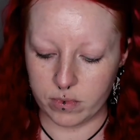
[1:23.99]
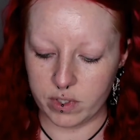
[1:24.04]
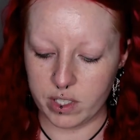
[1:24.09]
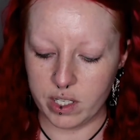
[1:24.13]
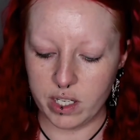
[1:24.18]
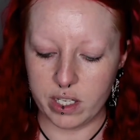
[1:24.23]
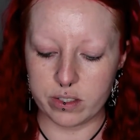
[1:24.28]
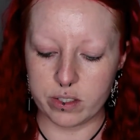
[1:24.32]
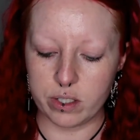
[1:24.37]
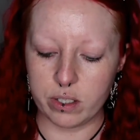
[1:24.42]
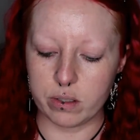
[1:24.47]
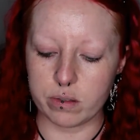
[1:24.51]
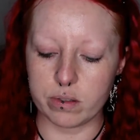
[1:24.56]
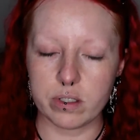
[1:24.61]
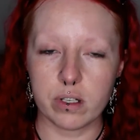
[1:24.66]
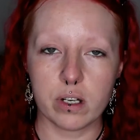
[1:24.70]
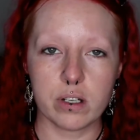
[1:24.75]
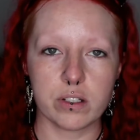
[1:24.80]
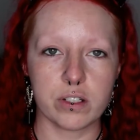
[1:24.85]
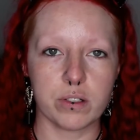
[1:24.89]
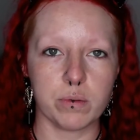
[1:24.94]
Okay, so
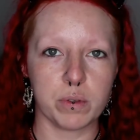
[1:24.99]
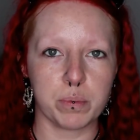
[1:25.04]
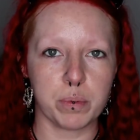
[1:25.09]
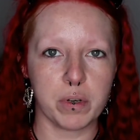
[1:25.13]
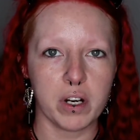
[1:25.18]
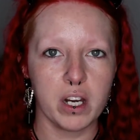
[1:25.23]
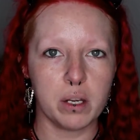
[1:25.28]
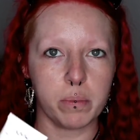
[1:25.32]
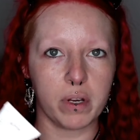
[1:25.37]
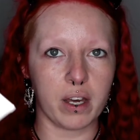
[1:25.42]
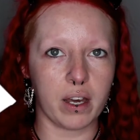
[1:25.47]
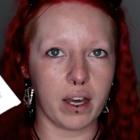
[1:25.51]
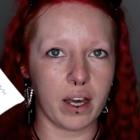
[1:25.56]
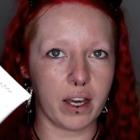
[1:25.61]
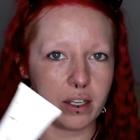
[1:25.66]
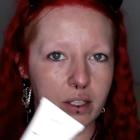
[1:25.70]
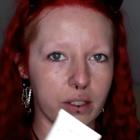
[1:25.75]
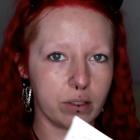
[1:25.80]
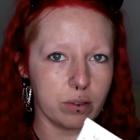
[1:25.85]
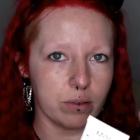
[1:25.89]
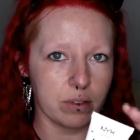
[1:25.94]
starting with primer,
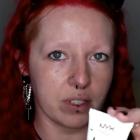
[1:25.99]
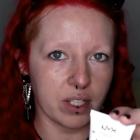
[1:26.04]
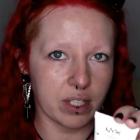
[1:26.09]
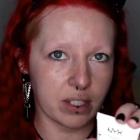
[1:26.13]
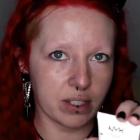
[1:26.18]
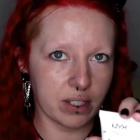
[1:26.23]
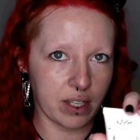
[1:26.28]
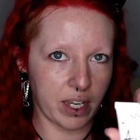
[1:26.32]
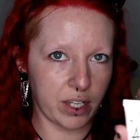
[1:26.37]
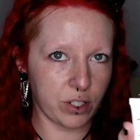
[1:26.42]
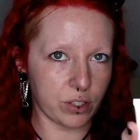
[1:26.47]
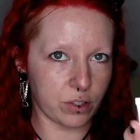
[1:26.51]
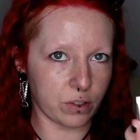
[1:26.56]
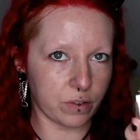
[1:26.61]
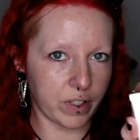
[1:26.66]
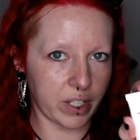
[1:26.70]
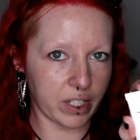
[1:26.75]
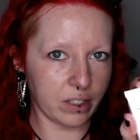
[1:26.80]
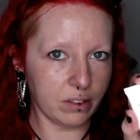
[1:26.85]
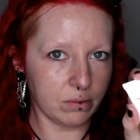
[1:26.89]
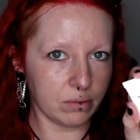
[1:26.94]
I use Nyx Angel
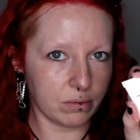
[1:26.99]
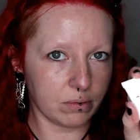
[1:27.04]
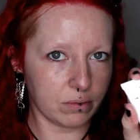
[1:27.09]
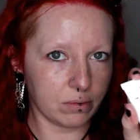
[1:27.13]
Veil.